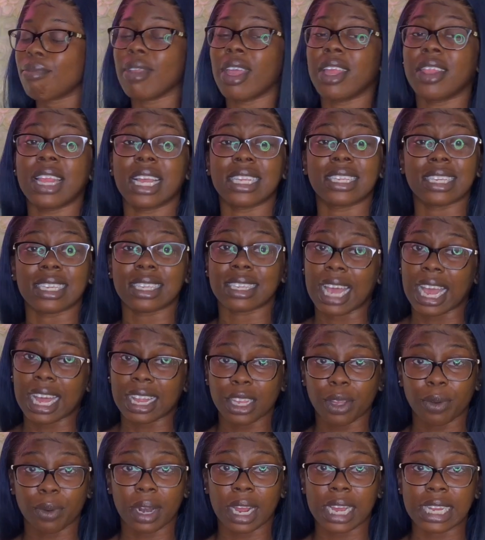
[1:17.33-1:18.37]
and that's
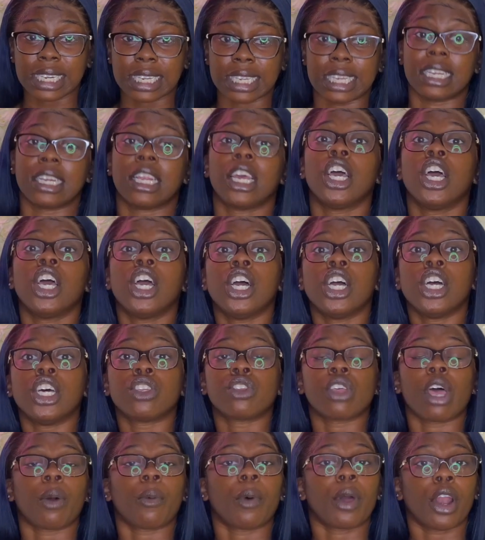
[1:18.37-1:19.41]
exactly what I did
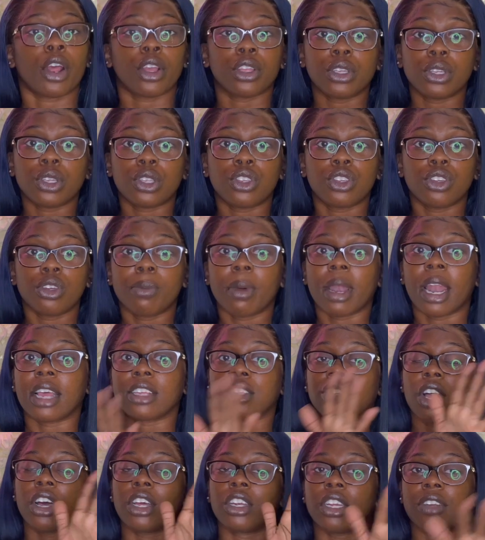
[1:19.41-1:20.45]
so I went on YouTube and I
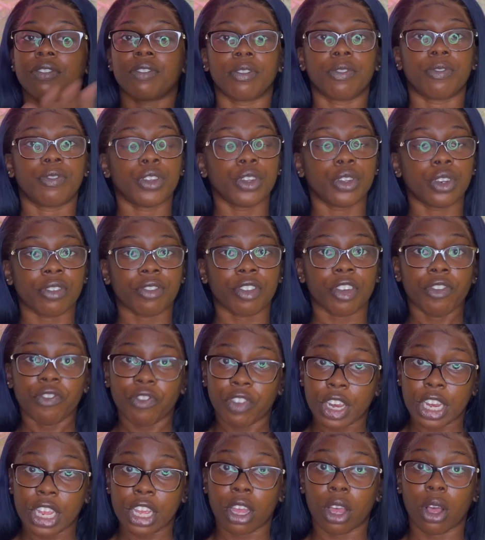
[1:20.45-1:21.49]
saw a diff few different
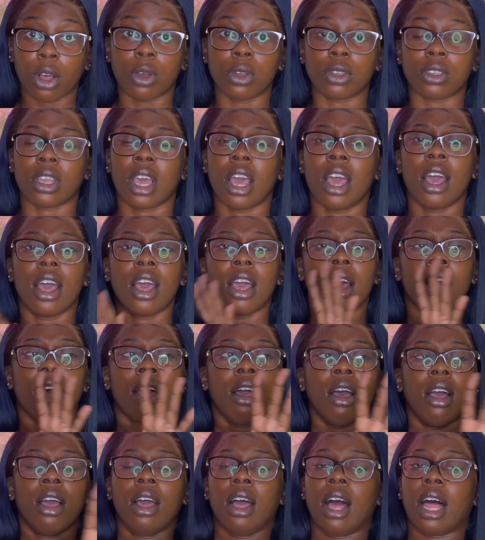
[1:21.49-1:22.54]
videos.
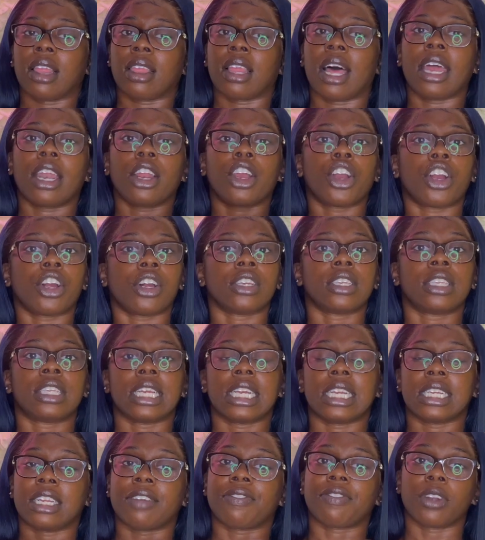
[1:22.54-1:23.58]
A lot of girls did
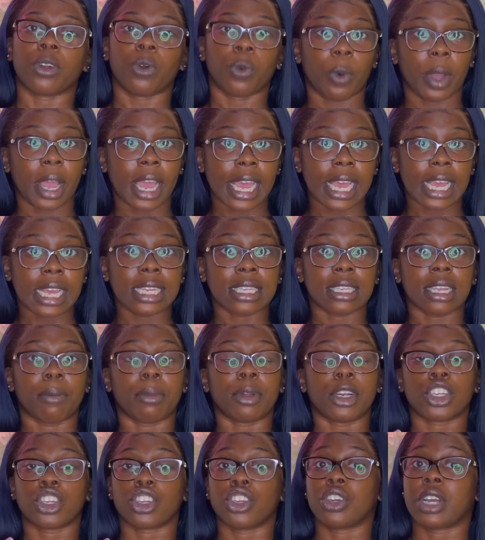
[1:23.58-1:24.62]
it different ways. I'm
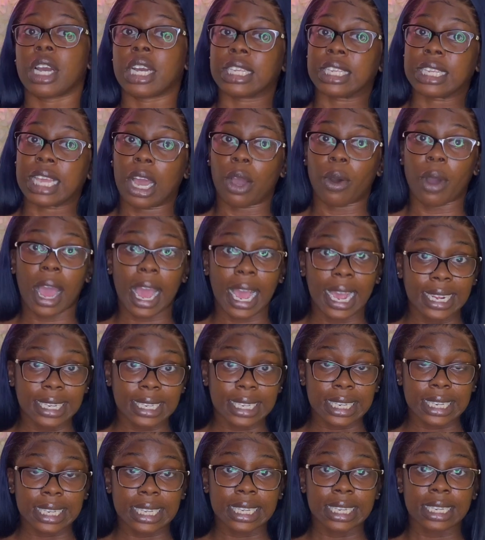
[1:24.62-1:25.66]
gonna show you guys how I
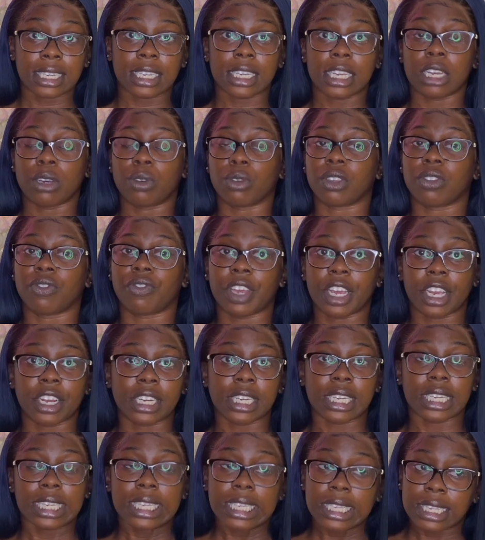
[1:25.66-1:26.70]
did it. It was
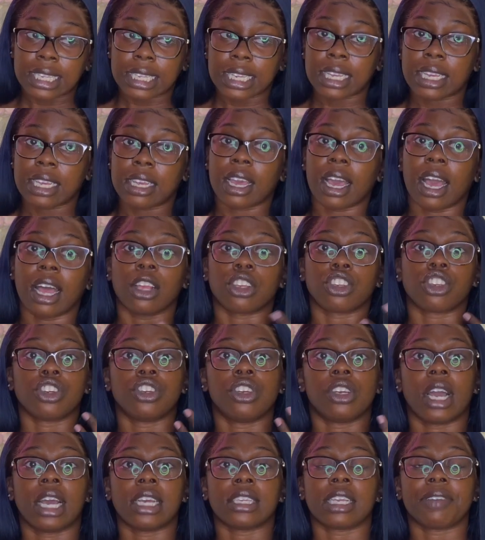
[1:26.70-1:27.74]
very easy. I'll show
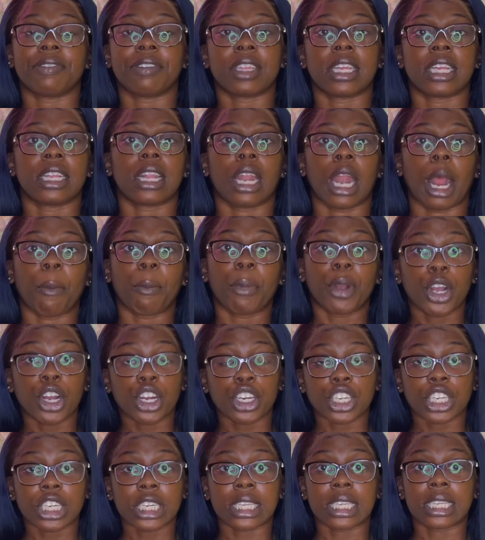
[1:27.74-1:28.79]
you guys everything that I
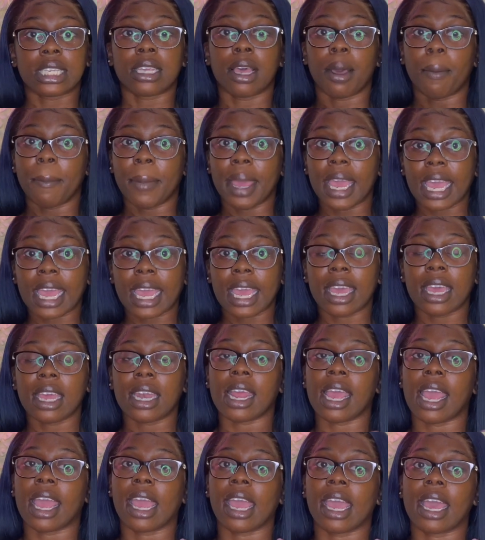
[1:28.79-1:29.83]
purchased to make
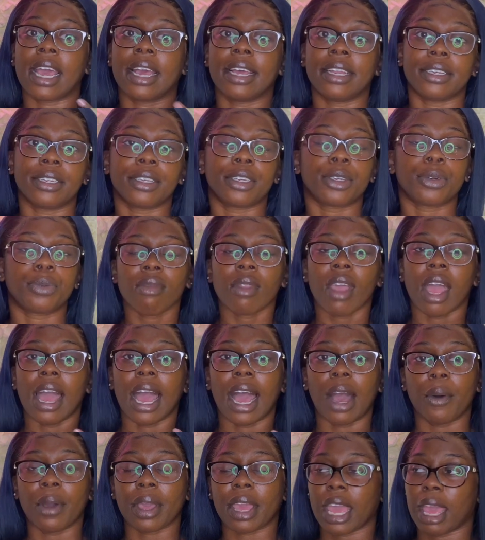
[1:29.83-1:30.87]
it and
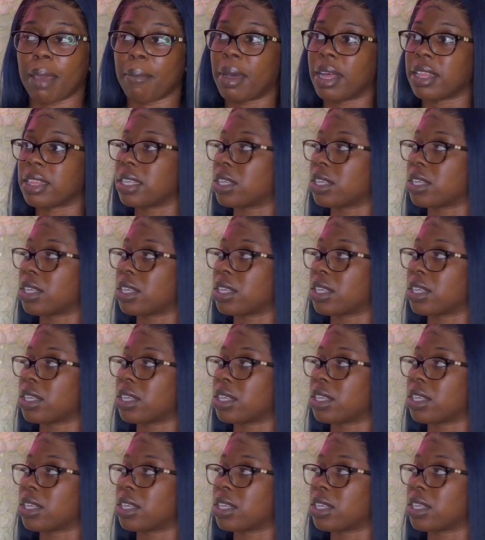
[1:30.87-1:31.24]
how it came out